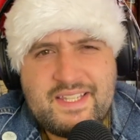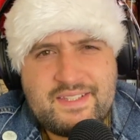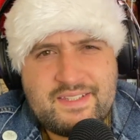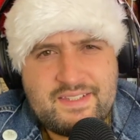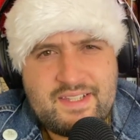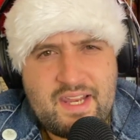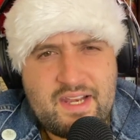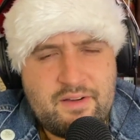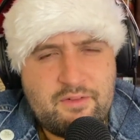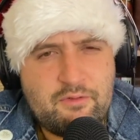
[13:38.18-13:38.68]

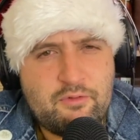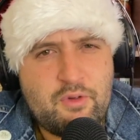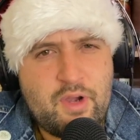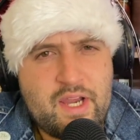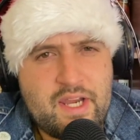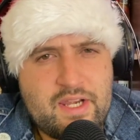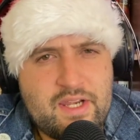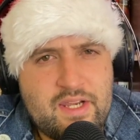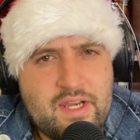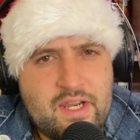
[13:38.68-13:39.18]
Instead of
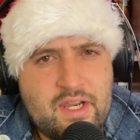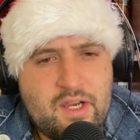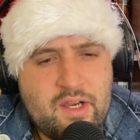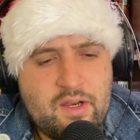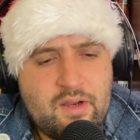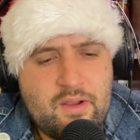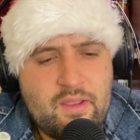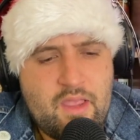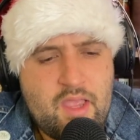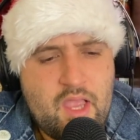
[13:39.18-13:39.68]

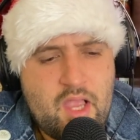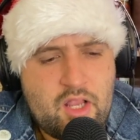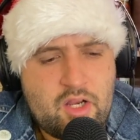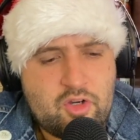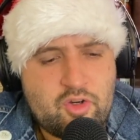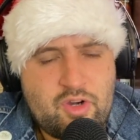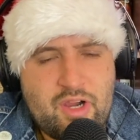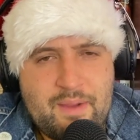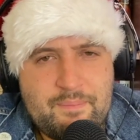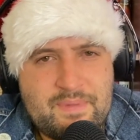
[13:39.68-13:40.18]
reindeer,
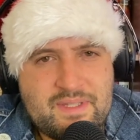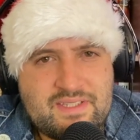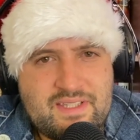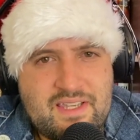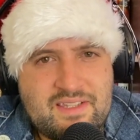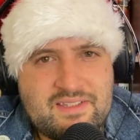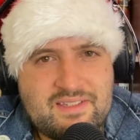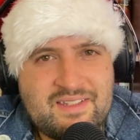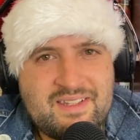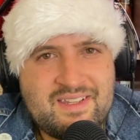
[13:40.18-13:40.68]

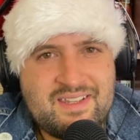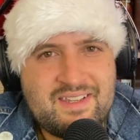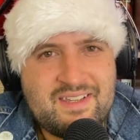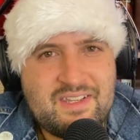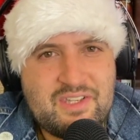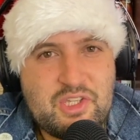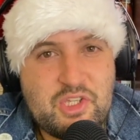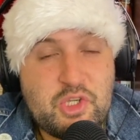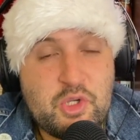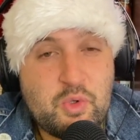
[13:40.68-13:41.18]
Krampus has
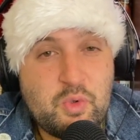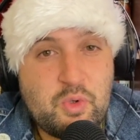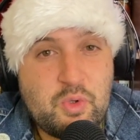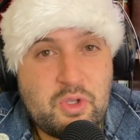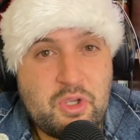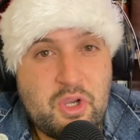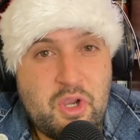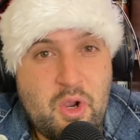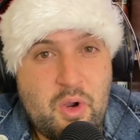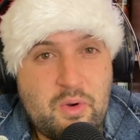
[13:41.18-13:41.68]

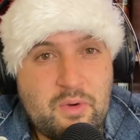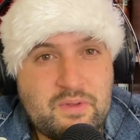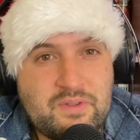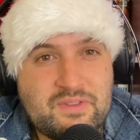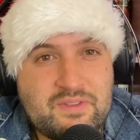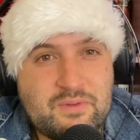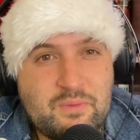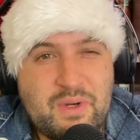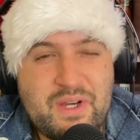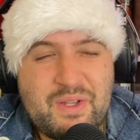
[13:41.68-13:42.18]
Yule
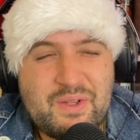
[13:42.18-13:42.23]
goats.